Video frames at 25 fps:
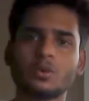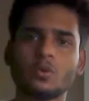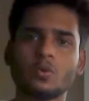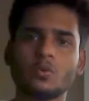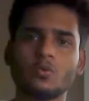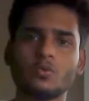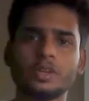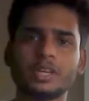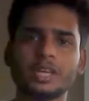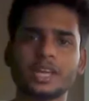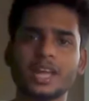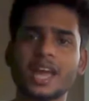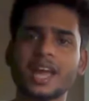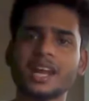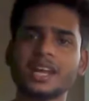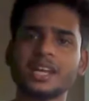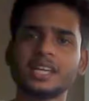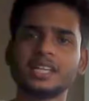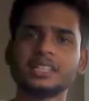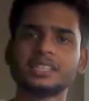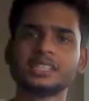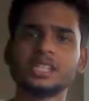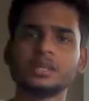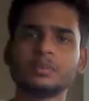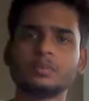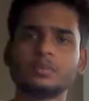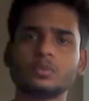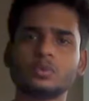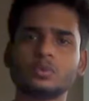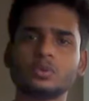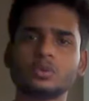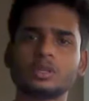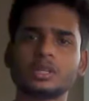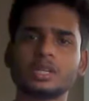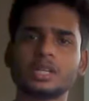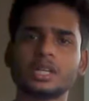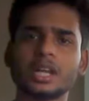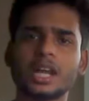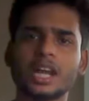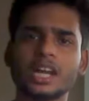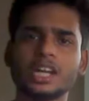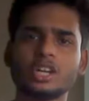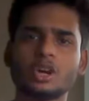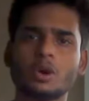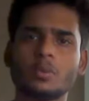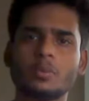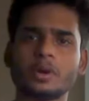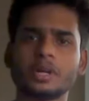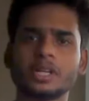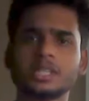we can easily boot any
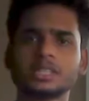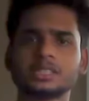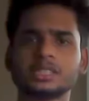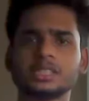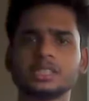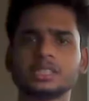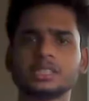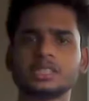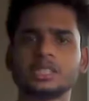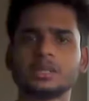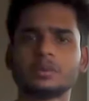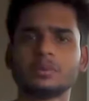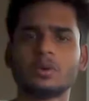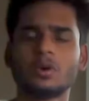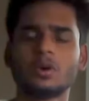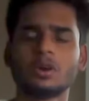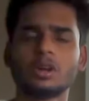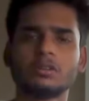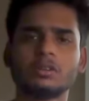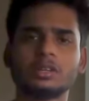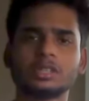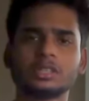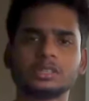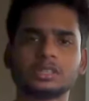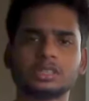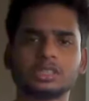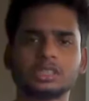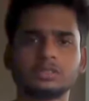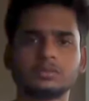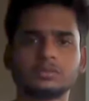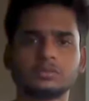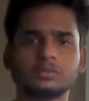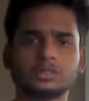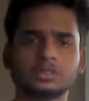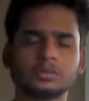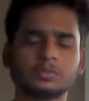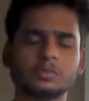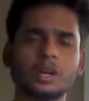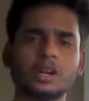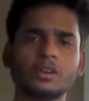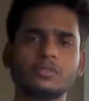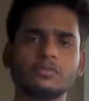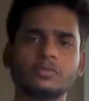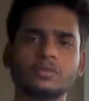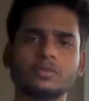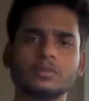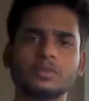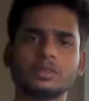operating system on our smartphone.